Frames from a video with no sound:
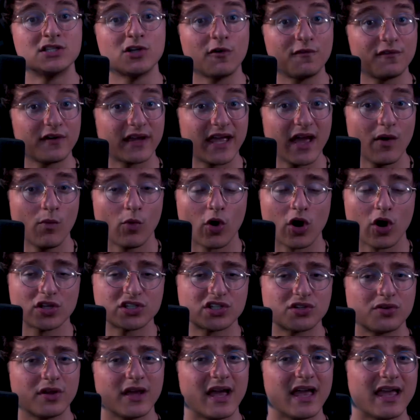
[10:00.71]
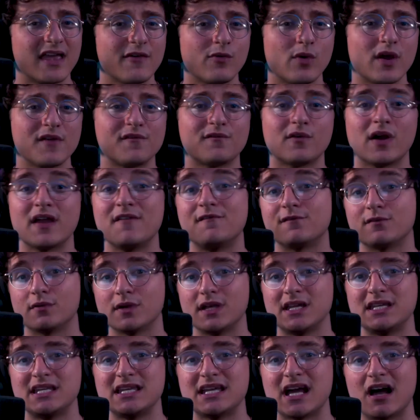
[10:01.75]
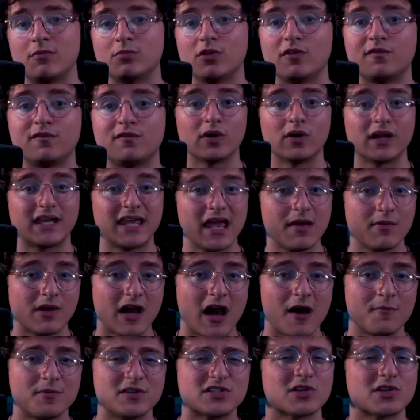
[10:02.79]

Don't forget, we're also doing a giveaway for a free Diablo game copy,